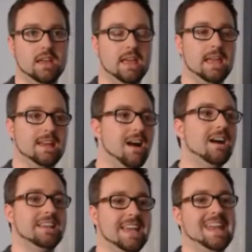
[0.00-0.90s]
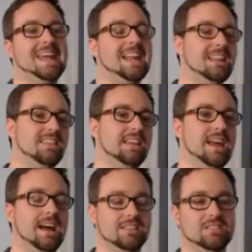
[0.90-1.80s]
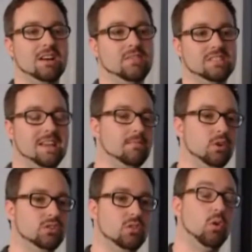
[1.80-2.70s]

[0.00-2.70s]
it can't get at anything outside the sandbox,